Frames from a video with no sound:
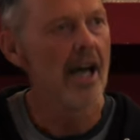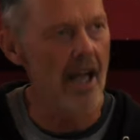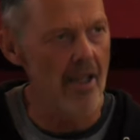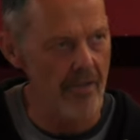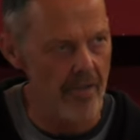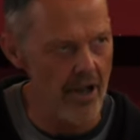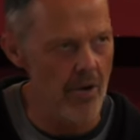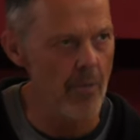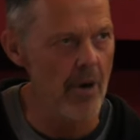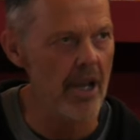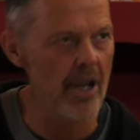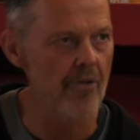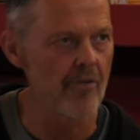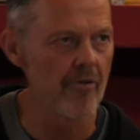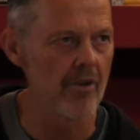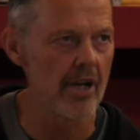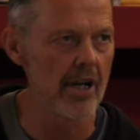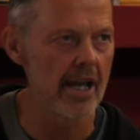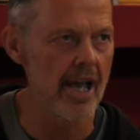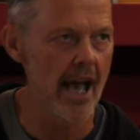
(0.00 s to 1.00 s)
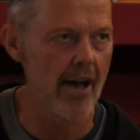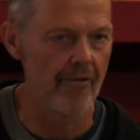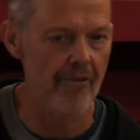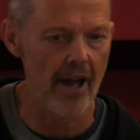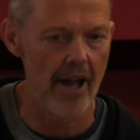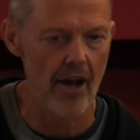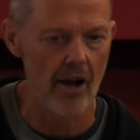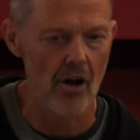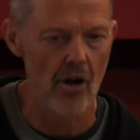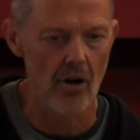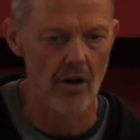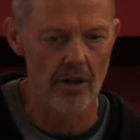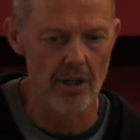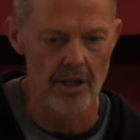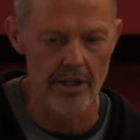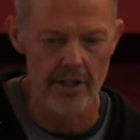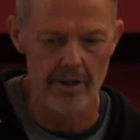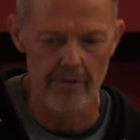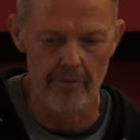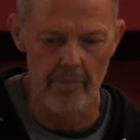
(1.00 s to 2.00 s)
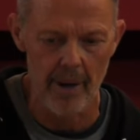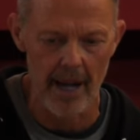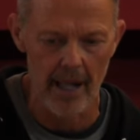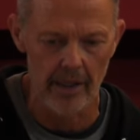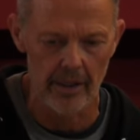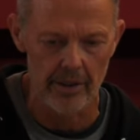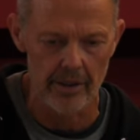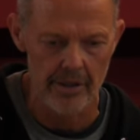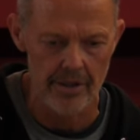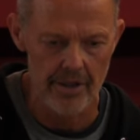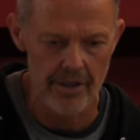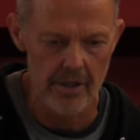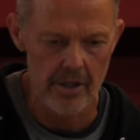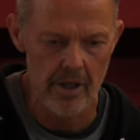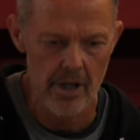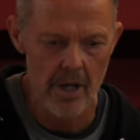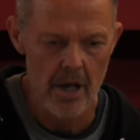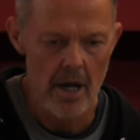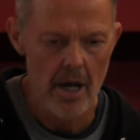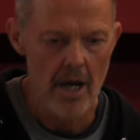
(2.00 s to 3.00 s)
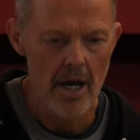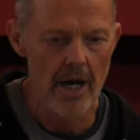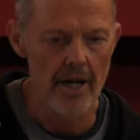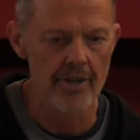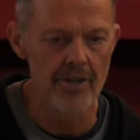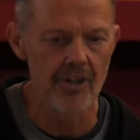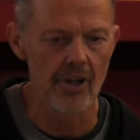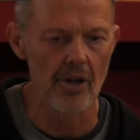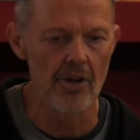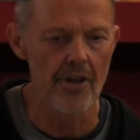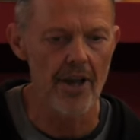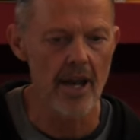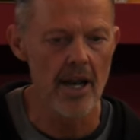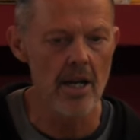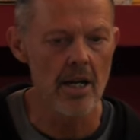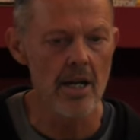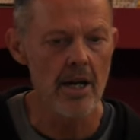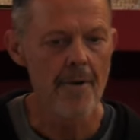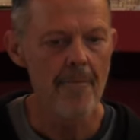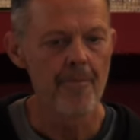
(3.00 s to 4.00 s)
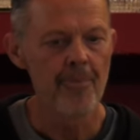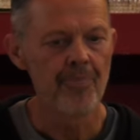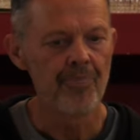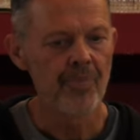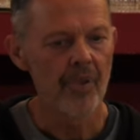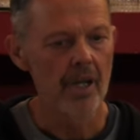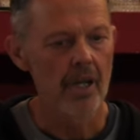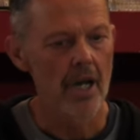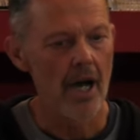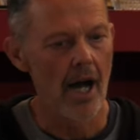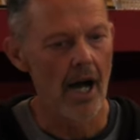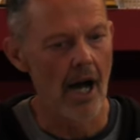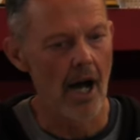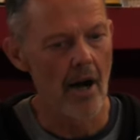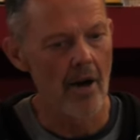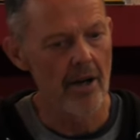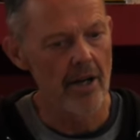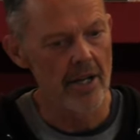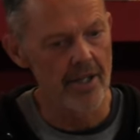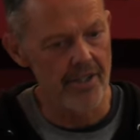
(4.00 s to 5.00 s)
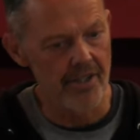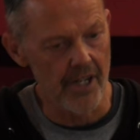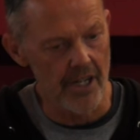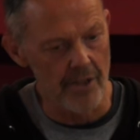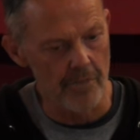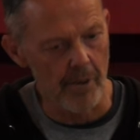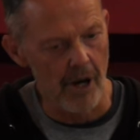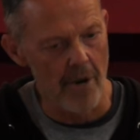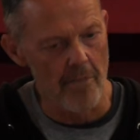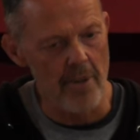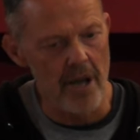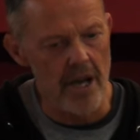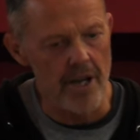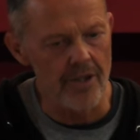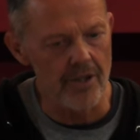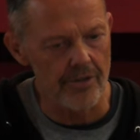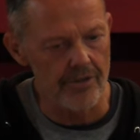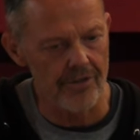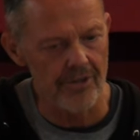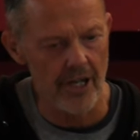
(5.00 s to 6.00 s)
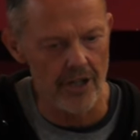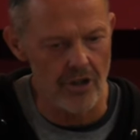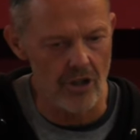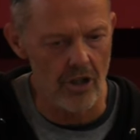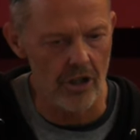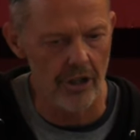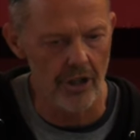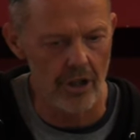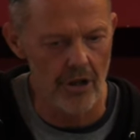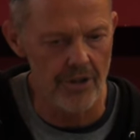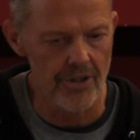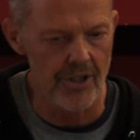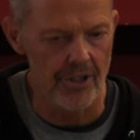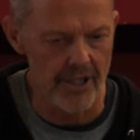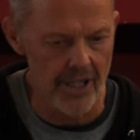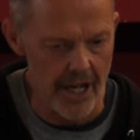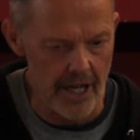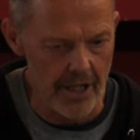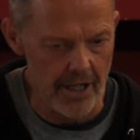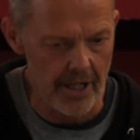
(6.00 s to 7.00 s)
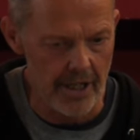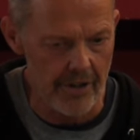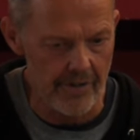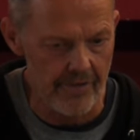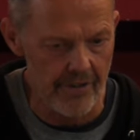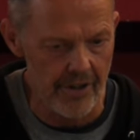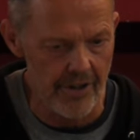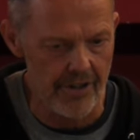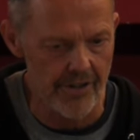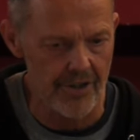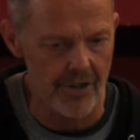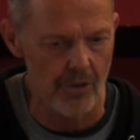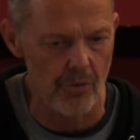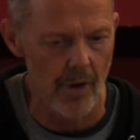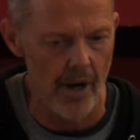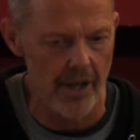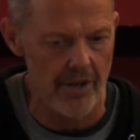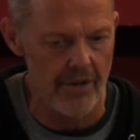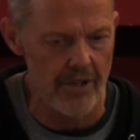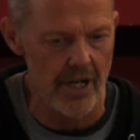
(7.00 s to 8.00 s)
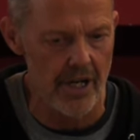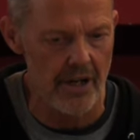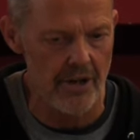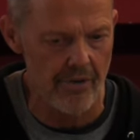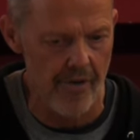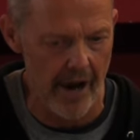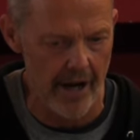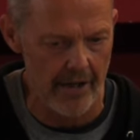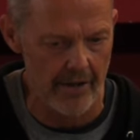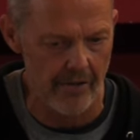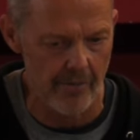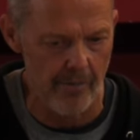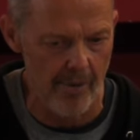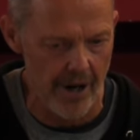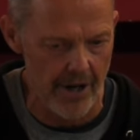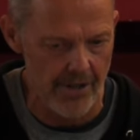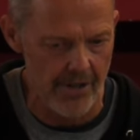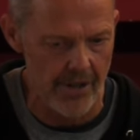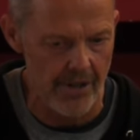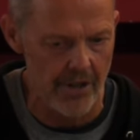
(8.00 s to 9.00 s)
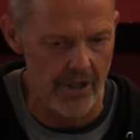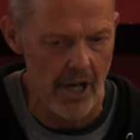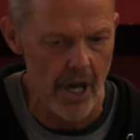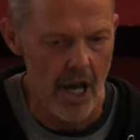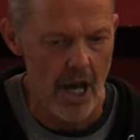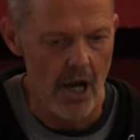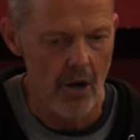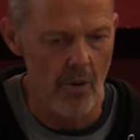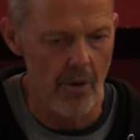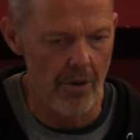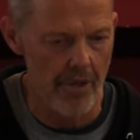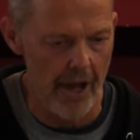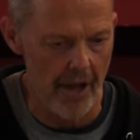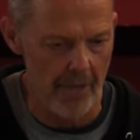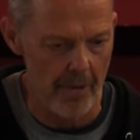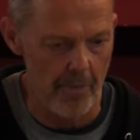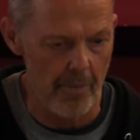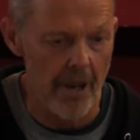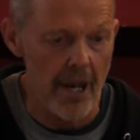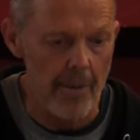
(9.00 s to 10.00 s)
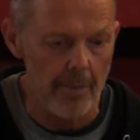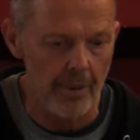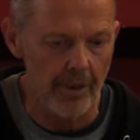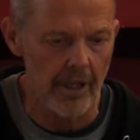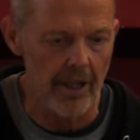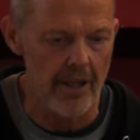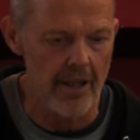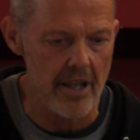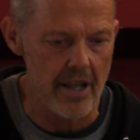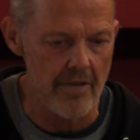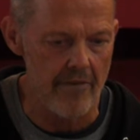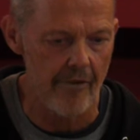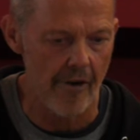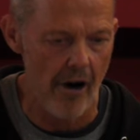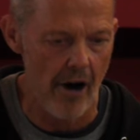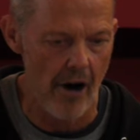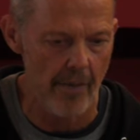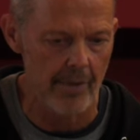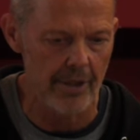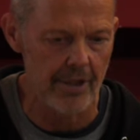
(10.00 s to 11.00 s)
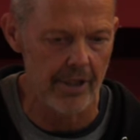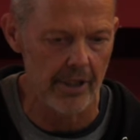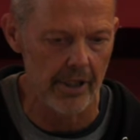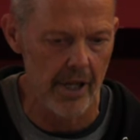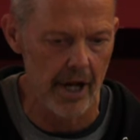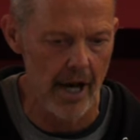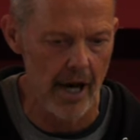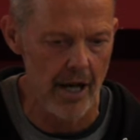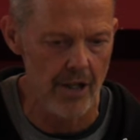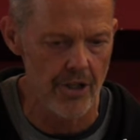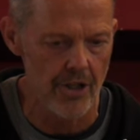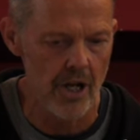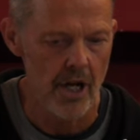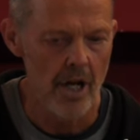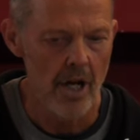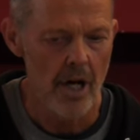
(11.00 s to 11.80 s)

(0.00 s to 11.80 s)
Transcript: and then we can really have that cognitive balance. And so then uh, it says, by means of such close attentiveness to one's interactive presence with other people and the environment at large,